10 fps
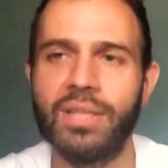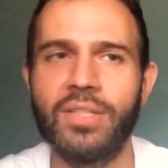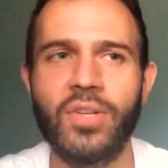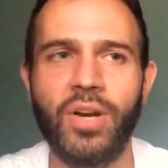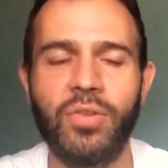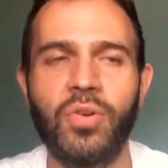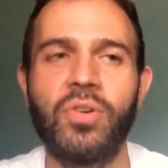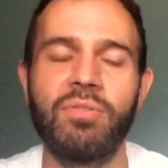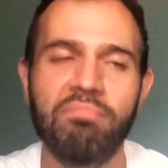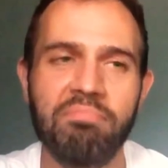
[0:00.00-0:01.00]
So I
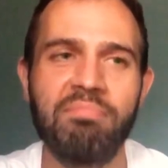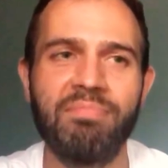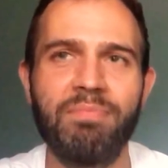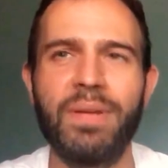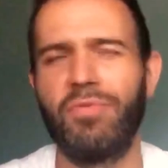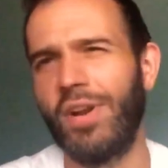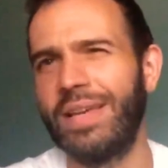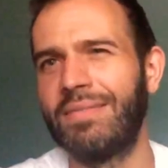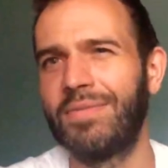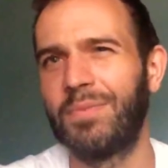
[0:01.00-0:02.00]
thought, bit of
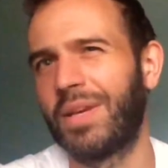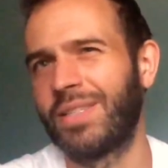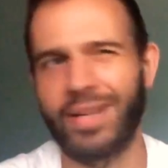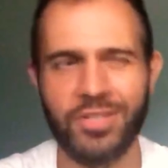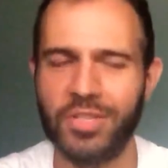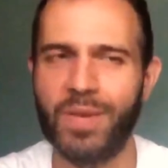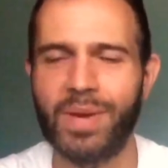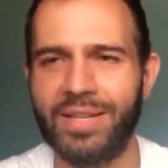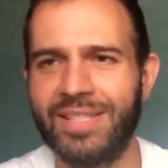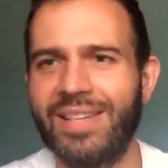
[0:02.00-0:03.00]
relief because I can just get
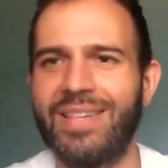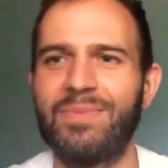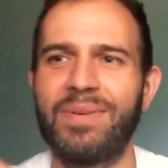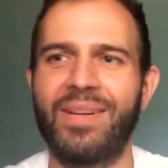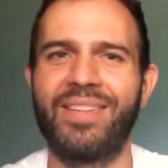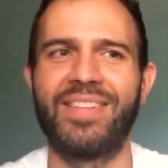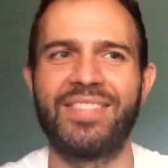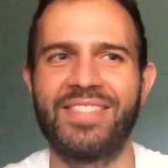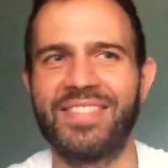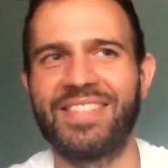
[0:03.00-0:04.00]
back to sleep, and
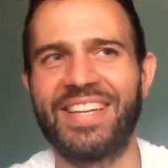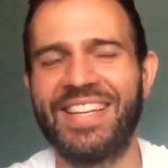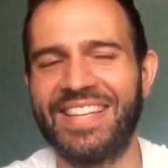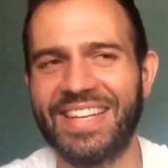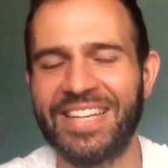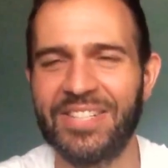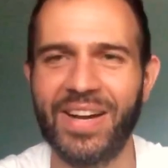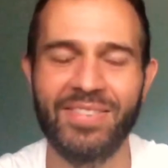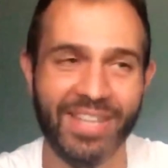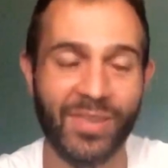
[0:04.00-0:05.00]
I don't
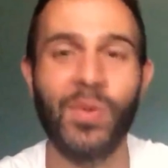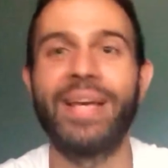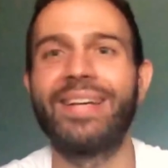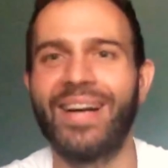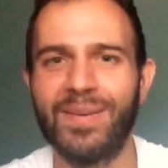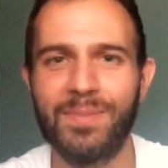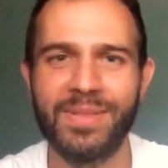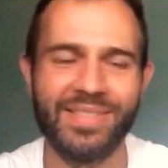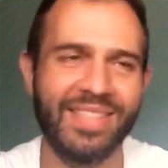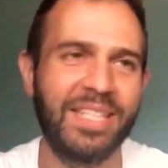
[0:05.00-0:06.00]
have to kind of wake up
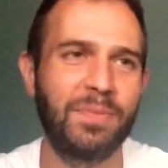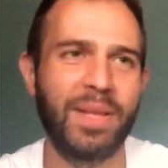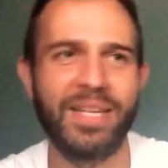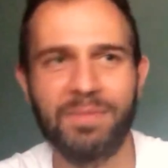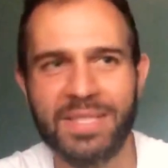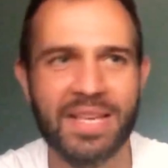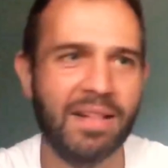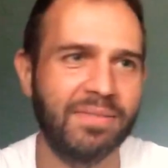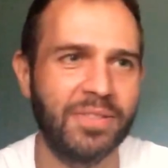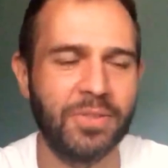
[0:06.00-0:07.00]
and explain
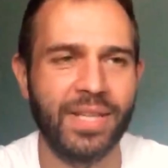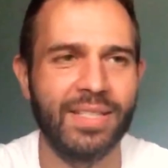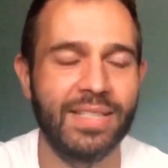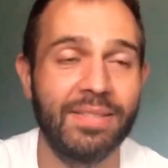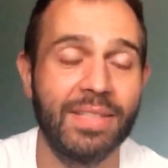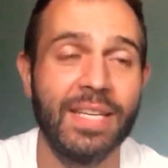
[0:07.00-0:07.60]
myself and all that stuff.